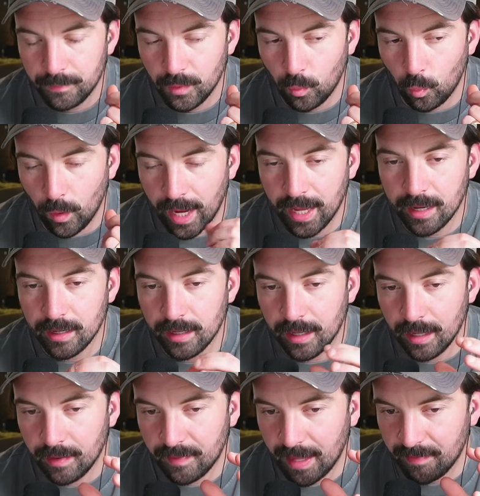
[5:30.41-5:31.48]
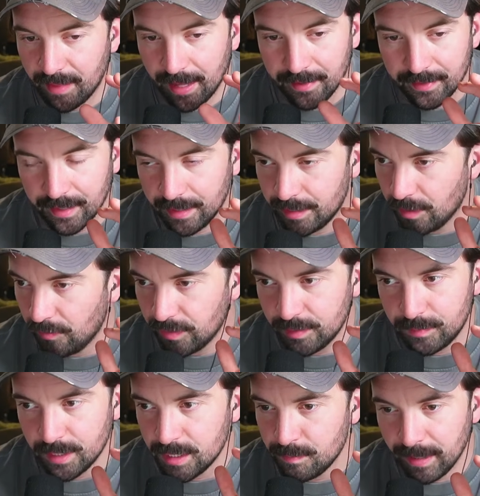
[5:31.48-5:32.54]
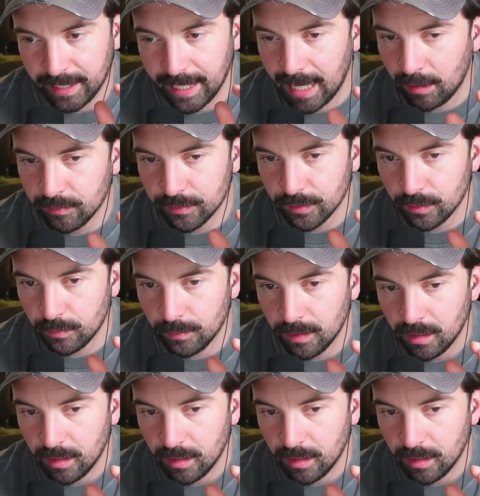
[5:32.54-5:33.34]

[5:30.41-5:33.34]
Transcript: This Mega Houndoom.